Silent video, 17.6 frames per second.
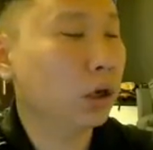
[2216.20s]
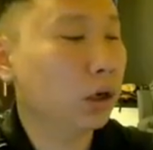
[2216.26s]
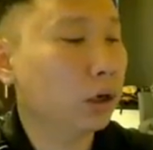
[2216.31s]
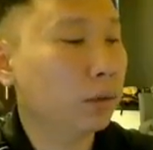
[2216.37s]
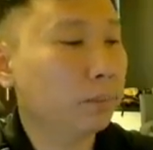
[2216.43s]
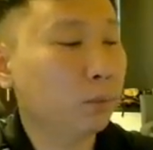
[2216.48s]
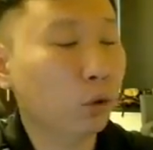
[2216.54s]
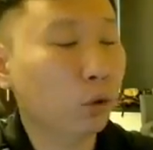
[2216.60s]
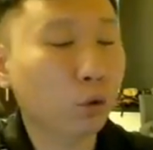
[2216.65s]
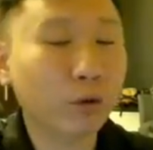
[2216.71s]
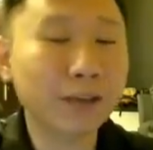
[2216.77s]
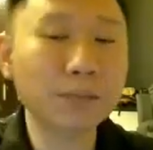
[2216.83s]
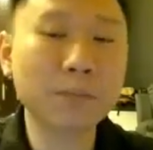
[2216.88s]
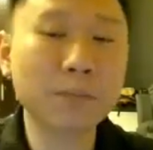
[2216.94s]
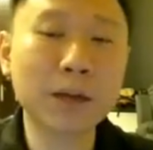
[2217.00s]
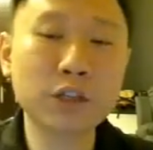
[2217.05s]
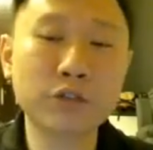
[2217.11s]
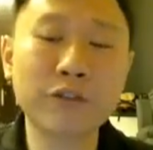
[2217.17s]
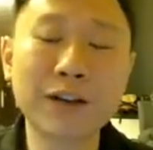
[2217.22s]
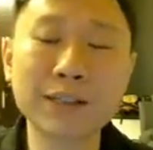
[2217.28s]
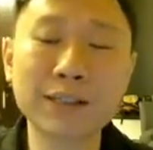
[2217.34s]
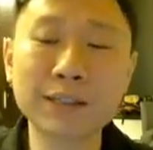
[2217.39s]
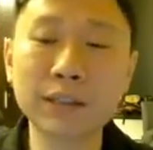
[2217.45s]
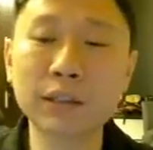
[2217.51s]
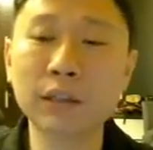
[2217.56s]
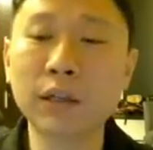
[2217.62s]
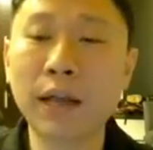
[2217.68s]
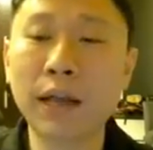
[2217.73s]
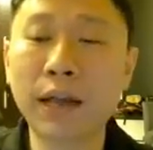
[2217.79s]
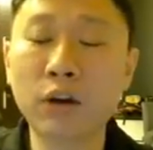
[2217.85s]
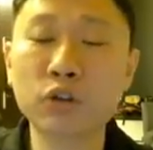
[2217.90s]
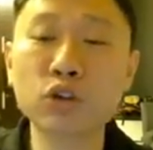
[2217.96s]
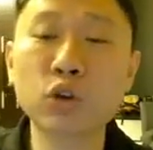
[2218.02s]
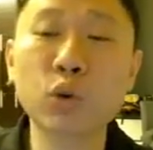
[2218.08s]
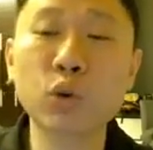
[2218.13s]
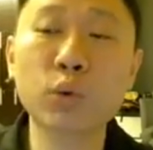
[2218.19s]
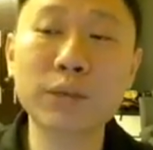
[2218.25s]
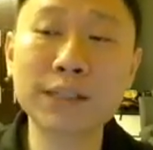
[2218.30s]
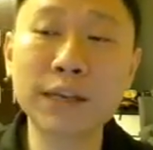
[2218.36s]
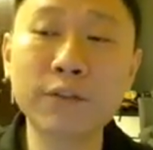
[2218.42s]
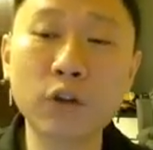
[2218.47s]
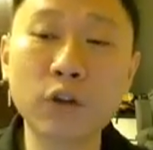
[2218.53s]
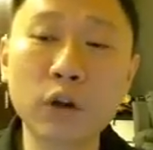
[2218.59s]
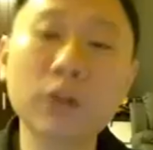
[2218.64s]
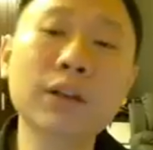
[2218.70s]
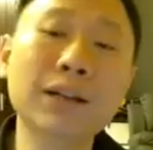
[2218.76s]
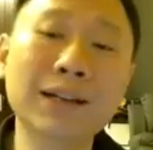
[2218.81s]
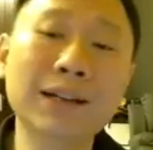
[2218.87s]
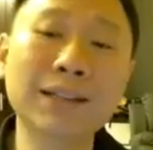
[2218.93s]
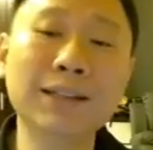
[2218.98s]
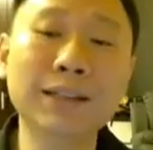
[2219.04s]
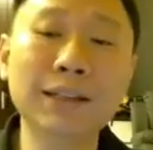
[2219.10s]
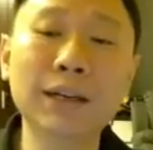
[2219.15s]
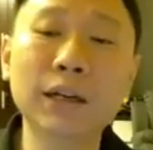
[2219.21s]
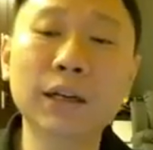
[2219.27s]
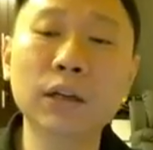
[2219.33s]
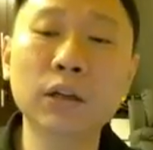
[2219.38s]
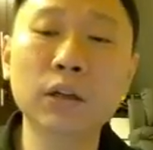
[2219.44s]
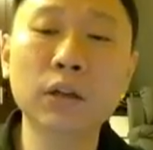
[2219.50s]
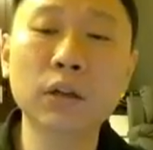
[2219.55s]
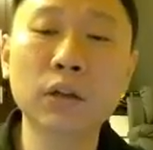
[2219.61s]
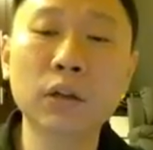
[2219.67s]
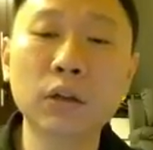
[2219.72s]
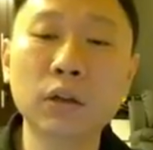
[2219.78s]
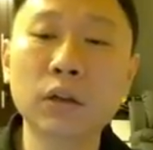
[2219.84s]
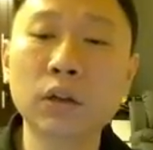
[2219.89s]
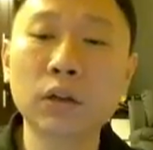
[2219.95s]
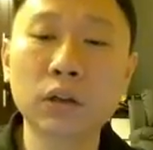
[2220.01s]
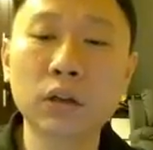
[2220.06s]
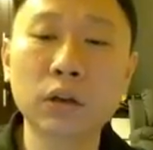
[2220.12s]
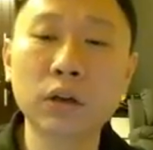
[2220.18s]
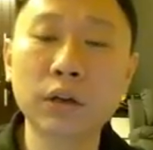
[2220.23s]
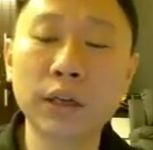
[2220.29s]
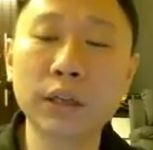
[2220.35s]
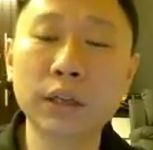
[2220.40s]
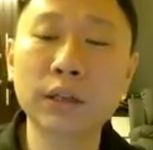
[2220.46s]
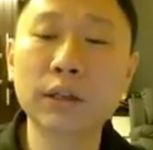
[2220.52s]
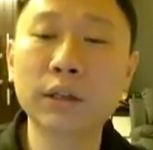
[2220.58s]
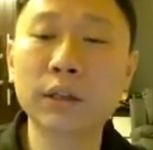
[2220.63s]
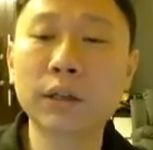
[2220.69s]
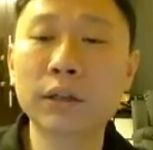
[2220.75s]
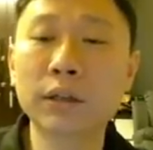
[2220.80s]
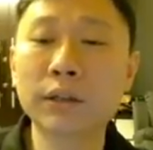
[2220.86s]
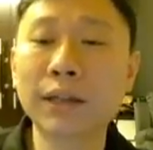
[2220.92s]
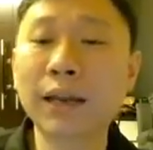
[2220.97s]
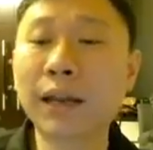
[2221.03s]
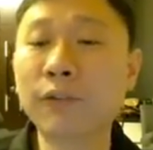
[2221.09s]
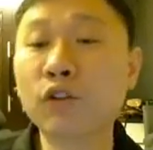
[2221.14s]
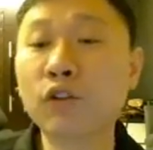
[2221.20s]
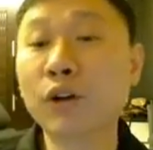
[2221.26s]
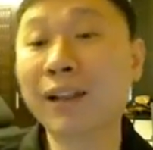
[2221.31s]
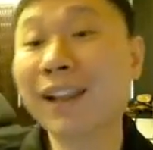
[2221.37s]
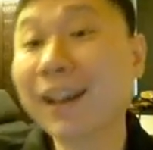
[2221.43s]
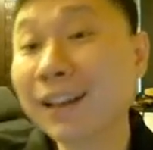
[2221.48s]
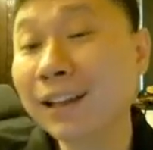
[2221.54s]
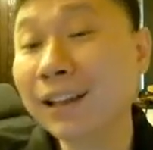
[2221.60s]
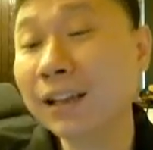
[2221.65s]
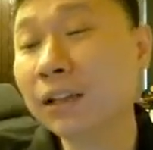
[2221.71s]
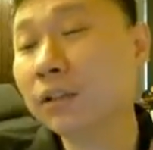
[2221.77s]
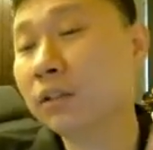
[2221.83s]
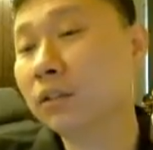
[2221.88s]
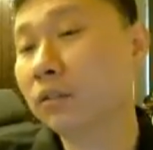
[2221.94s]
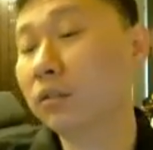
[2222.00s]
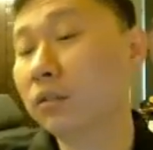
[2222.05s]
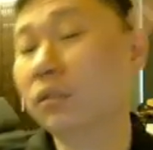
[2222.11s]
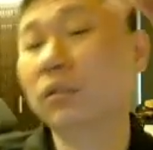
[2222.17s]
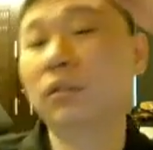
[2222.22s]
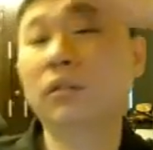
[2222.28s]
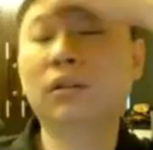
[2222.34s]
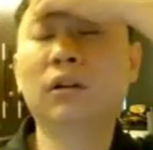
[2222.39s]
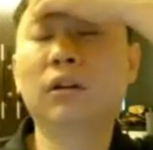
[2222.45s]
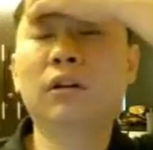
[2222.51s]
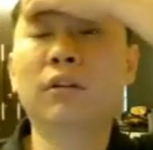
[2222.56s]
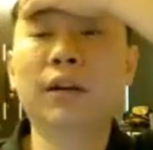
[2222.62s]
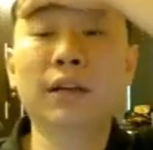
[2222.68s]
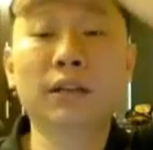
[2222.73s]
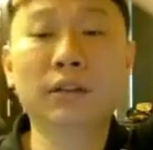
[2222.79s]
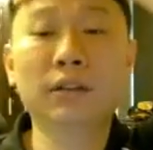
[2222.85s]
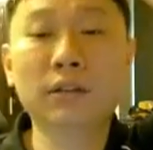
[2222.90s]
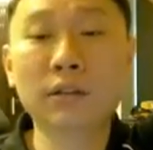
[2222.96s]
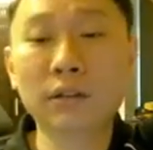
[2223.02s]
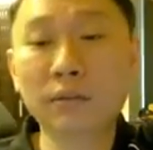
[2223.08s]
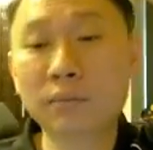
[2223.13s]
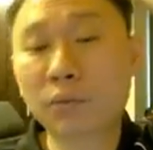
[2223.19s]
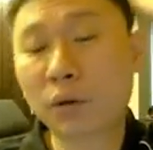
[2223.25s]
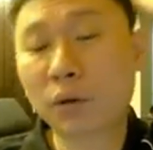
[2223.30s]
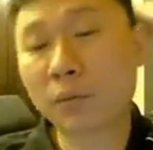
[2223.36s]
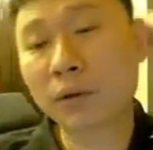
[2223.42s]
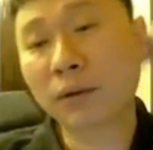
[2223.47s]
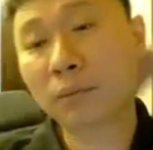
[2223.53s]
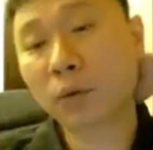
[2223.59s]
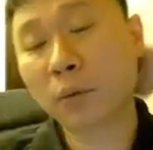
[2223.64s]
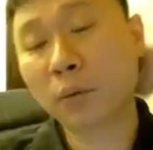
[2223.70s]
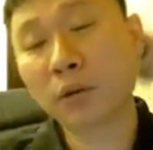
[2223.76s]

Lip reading: progress much faster, and also you will save on adena. Okay, then if you are lucky, all right, probably you